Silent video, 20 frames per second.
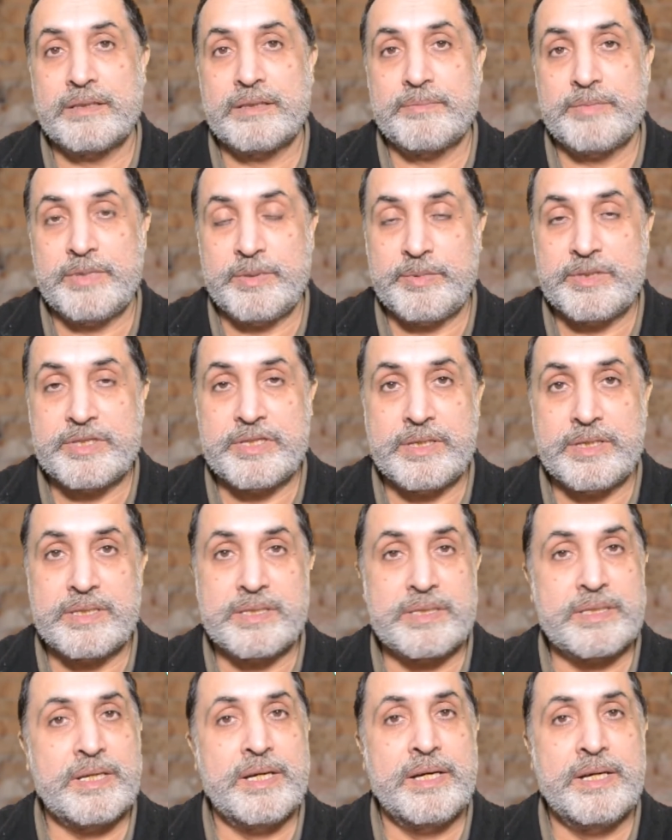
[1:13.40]

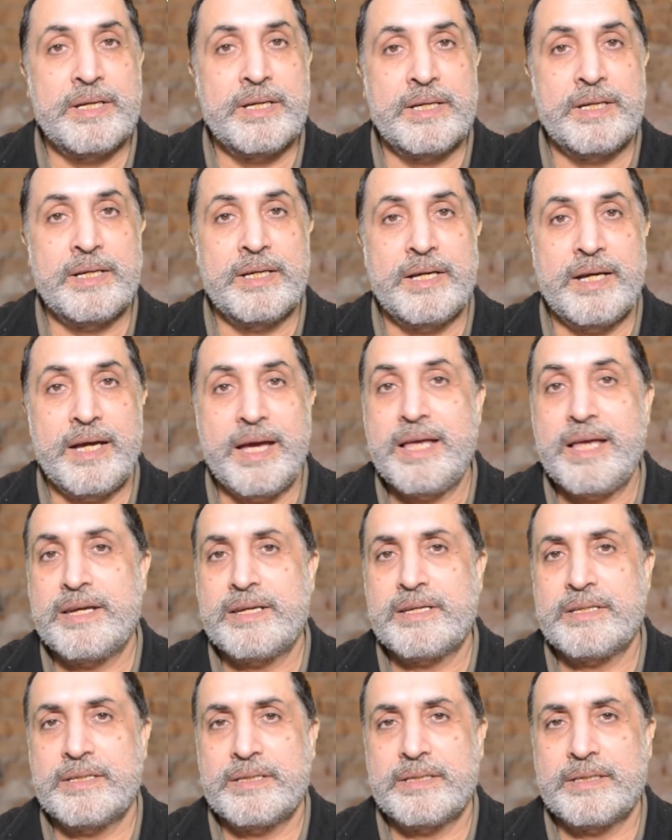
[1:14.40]
purposes.
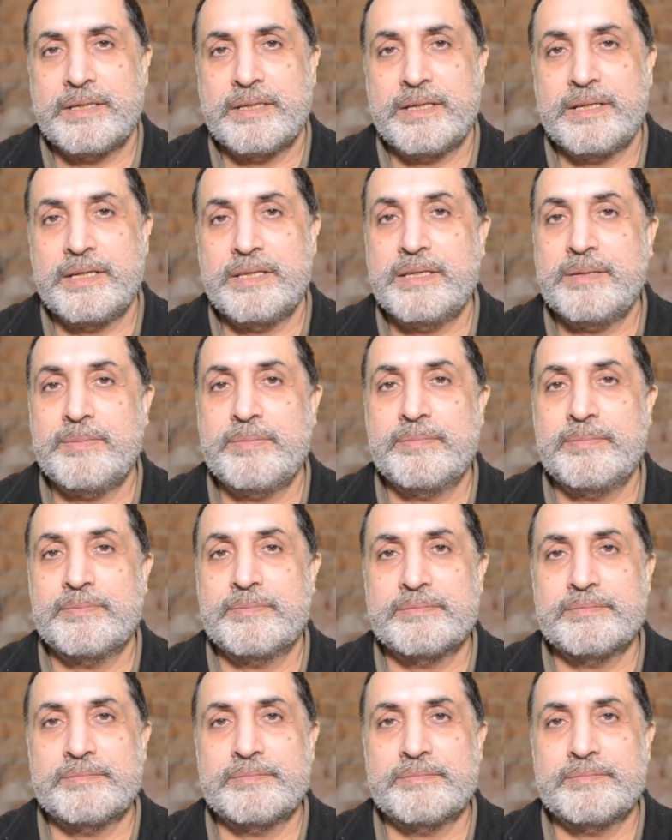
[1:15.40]
And another